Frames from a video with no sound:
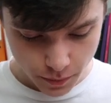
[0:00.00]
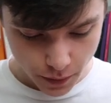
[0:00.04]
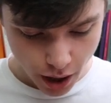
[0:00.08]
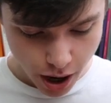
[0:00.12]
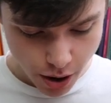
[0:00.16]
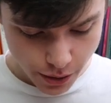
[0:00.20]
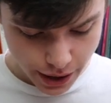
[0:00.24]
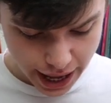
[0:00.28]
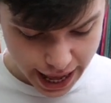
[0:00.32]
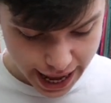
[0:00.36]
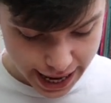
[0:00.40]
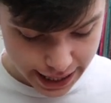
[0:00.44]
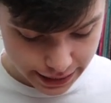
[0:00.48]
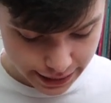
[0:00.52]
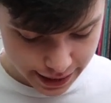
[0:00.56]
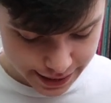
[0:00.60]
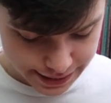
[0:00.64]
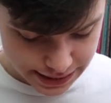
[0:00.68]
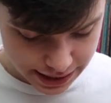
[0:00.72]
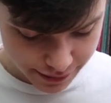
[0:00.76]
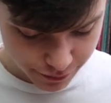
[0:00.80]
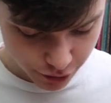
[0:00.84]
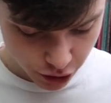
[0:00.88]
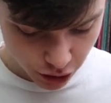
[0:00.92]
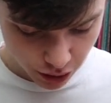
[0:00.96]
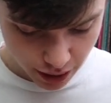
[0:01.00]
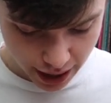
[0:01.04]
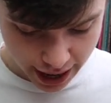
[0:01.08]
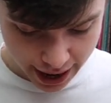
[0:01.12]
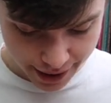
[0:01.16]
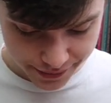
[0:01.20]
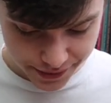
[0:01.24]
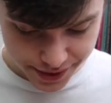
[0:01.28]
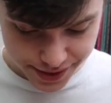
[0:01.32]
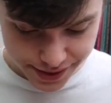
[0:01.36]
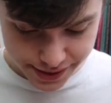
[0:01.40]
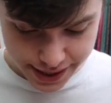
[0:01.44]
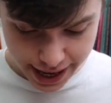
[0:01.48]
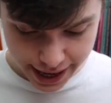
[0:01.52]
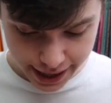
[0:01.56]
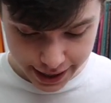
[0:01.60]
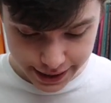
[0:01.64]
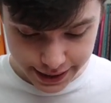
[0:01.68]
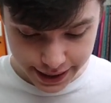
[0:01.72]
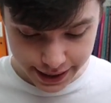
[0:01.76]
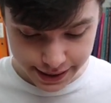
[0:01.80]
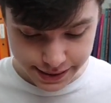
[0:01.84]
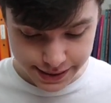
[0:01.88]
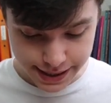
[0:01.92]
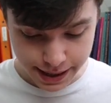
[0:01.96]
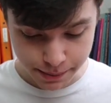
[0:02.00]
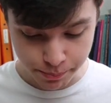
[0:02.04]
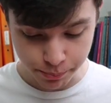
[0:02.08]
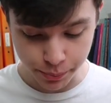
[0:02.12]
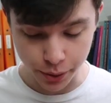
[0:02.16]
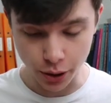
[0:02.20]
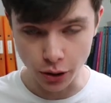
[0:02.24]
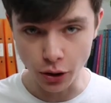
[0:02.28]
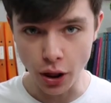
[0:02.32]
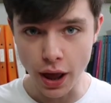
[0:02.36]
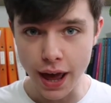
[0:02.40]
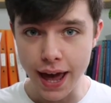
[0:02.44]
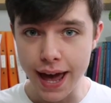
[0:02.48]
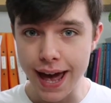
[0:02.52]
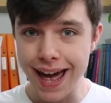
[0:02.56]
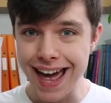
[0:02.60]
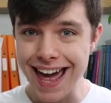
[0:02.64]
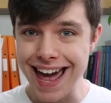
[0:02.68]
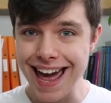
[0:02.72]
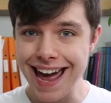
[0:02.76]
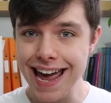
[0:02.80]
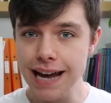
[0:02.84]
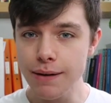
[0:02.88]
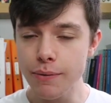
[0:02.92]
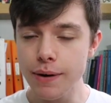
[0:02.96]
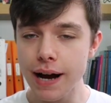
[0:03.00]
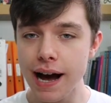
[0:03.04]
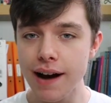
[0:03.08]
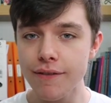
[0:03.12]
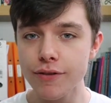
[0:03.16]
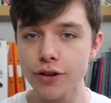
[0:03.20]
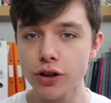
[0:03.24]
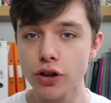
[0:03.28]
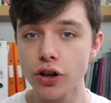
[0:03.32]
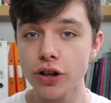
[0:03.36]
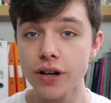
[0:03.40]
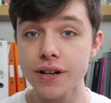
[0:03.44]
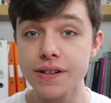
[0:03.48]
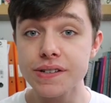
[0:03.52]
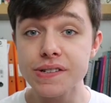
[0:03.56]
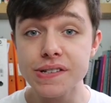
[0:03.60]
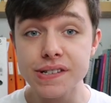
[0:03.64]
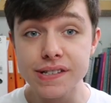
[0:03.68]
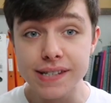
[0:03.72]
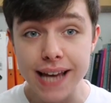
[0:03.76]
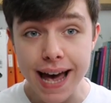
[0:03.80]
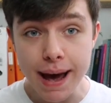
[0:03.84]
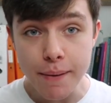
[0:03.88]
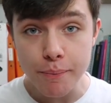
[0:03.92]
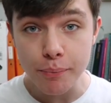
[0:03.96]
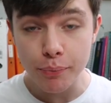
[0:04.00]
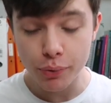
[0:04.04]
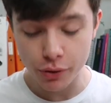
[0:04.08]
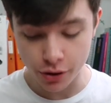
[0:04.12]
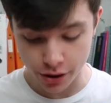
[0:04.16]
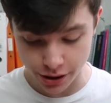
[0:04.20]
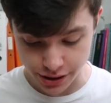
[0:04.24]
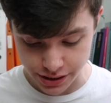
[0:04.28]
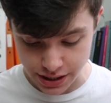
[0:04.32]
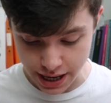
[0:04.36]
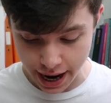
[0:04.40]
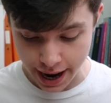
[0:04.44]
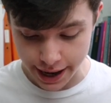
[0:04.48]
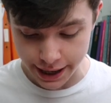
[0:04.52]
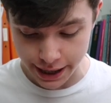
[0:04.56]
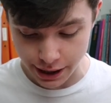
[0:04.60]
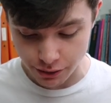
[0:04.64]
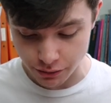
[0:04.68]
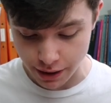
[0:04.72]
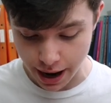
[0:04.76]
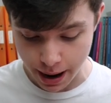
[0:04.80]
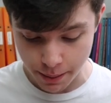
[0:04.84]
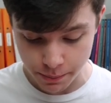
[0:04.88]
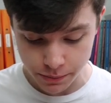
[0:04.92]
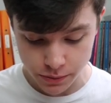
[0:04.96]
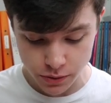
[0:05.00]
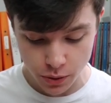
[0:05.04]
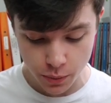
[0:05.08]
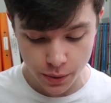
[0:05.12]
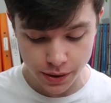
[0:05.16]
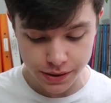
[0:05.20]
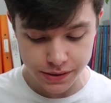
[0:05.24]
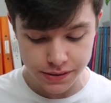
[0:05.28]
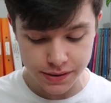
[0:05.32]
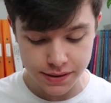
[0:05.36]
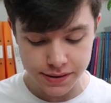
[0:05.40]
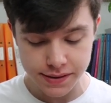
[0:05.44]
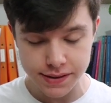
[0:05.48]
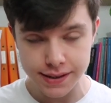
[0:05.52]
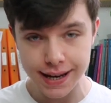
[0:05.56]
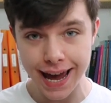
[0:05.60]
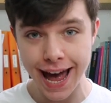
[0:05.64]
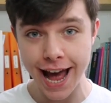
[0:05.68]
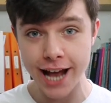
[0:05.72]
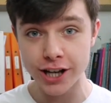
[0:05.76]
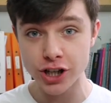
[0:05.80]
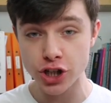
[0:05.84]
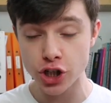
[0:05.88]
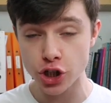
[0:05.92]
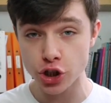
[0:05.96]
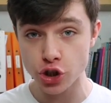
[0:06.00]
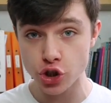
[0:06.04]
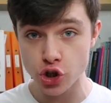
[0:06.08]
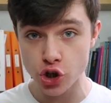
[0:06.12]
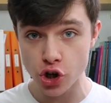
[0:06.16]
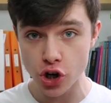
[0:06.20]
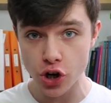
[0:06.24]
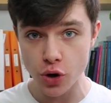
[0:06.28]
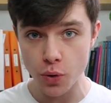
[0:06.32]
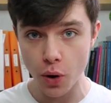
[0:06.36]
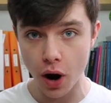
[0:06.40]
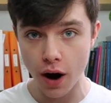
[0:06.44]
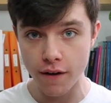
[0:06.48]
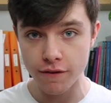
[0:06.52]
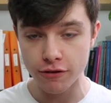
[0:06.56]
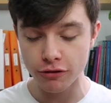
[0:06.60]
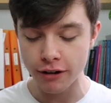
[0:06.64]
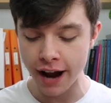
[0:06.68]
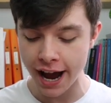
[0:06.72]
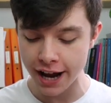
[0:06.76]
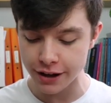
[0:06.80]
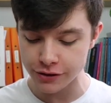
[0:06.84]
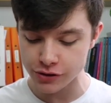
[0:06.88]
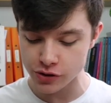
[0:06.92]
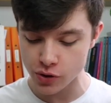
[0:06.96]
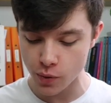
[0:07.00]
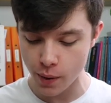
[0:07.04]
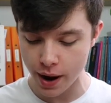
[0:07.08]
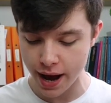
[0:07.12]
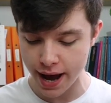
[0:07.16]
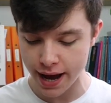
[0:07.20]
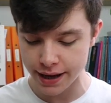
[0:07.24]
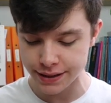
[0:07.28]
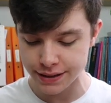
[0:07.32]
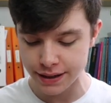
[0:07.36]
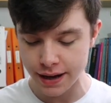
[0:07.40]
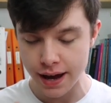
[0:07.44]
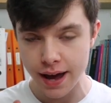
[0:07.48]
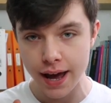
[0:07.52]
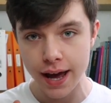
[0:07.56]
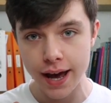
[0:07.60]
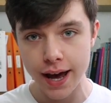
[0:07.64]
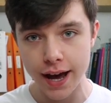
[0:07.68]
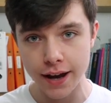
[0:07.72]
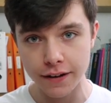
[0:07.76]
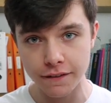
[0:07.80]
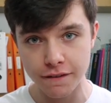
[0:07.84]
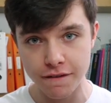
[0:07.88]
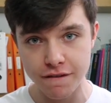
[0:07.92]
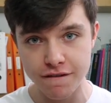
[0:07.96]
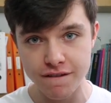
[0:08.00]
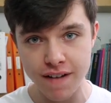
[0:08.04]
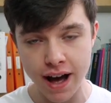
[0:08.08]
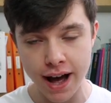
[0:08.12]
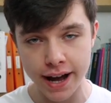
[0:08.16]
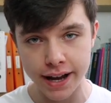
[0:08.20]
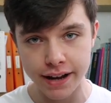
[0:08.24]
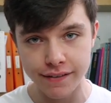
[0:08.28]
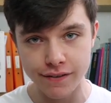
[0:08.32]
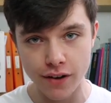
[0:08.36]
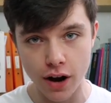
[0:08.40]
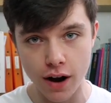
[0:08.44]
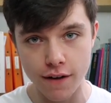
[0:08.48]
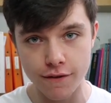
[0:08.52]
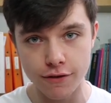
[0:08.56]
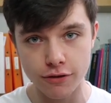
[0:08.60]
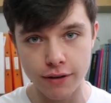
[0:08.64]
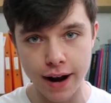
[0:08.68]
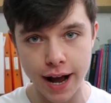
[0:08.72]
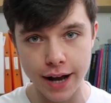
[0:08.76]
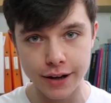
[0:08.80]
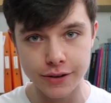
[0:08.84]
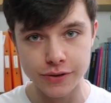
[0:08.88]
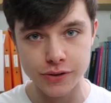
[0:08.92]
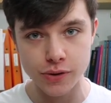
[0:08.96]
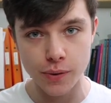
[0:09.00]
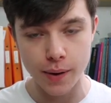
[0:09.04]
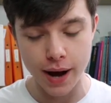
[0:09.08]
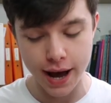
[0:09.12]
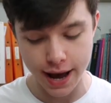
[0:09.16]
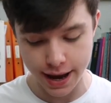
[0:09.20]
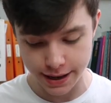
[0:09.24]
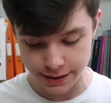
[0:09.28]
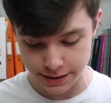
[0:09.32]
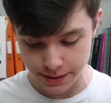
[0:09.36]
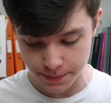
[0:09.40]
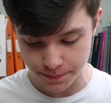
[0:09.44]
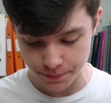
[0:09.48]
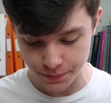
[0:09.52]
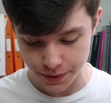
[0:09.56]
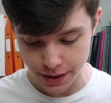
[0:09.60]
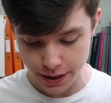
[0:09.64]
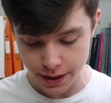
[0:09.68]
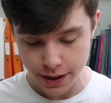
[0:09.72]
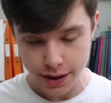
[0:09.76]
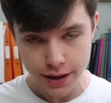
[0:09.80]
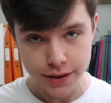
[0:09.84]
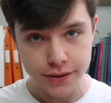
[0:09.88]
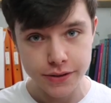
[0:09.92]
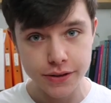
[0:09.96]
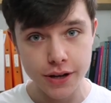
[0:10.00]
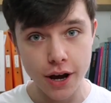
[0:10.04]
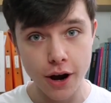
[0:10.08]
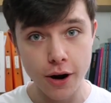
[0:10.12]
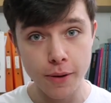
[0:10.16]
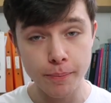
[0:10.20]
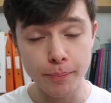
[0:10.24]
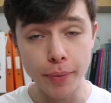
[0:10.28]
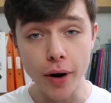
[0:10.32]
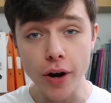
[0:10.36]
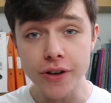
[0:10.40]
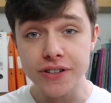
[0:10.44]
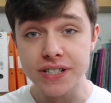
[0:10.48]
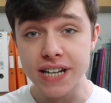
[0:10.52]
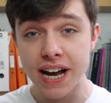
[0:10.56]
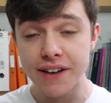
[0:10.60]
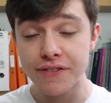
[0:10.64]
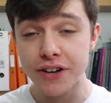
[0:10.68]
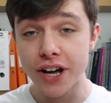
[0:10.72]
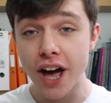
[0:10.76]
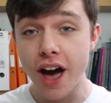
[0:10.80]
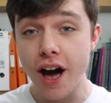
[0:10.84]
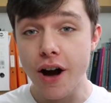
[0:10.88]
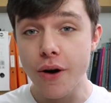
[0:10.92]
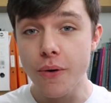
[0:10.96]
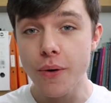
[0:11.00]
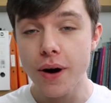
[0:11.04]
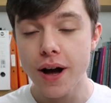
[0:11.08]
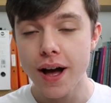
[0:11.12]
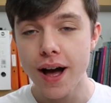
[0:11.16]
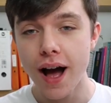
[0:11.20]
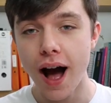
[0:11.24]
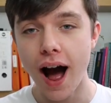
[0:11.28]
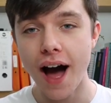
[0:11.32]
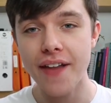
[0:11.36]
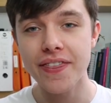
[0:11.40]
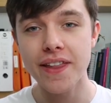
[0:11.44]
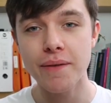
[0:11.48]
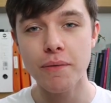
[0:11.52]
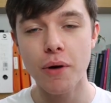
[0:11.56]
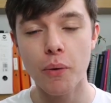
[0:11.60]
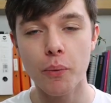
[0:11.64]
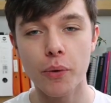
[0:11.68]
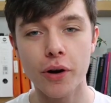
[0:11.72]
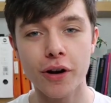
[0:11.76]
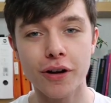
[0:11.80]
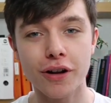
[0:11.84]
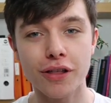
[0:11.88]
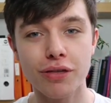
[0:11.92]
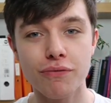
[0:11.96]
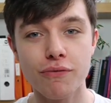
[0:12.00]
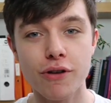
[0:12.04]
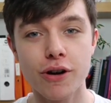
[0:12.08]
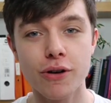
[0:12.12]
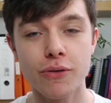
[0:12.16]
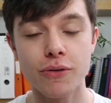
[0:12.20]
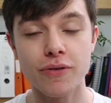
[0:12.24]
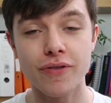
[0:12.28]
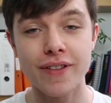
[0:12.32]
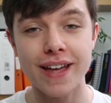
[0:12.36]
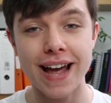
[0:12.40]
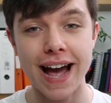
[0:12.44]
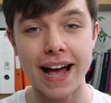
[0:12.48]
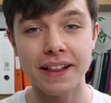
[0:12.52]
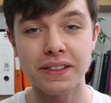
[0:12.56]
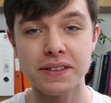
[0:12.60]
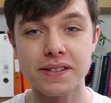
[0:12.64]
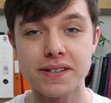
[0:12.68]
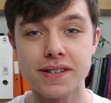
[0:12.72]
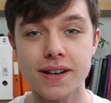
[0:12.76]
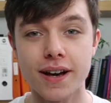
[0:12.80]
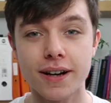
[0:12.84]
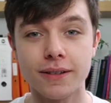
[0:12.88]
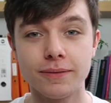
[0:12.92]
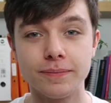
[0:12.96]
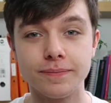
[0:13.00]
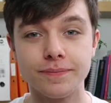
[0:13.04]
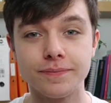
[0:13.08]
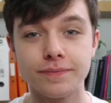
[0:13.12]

Okay, let's have a look at the second example. Here we're having a look at separate diagrams. We want to sketch 2 over x squared and 5 over x squared. So pause and have a go, and then we'll work through the answer.